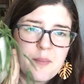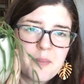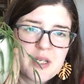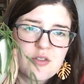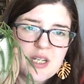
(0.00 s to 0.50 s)

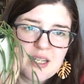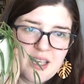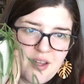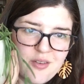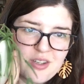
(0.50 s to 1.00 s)
but you did
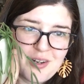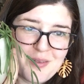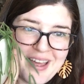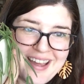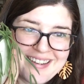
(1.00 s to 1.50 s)
get, you know,
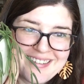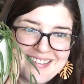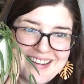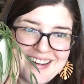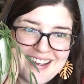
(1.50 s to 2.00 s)

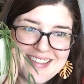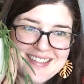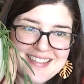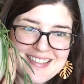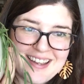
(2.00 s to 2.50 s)
that
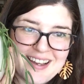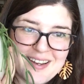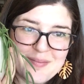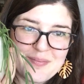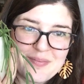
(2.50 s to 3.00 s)

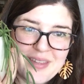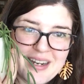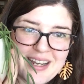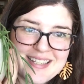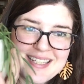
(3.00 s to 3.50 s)

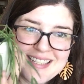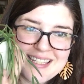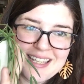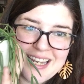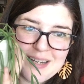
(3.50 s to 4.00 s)
nice
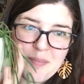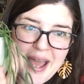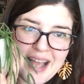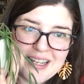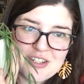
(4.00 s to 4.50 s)
insulated
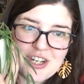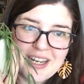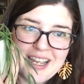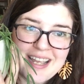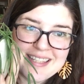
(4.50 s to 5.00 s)

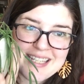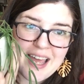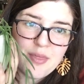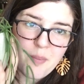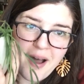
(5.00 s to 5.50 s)
packaging
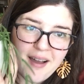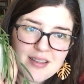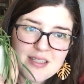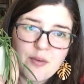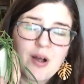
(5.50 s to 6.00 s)
inside the
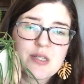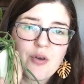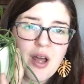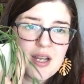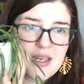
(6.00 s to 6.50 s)
box. You
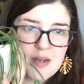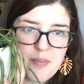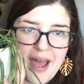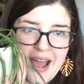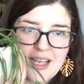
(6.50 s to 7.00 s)
also got a heat
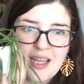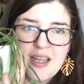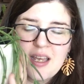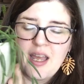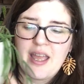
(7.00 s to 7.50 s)
pack,
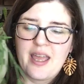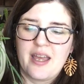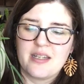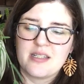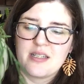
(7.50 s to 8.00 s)

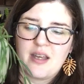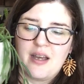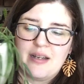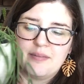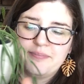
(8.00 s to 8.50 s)
and
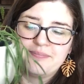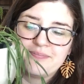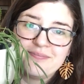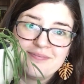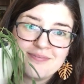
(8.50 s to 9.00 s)

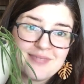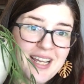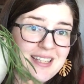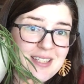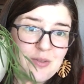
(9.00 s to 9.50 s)

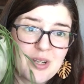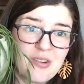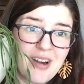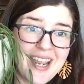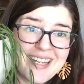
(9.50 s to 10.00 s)
it's doing
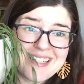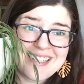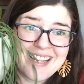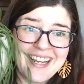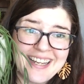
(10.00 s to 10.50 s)
great.
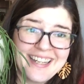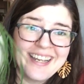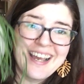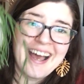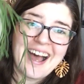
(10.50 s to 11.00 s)

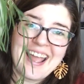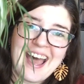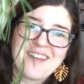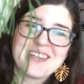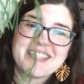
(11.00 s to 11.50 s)
I
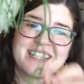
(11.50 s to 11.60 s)
have it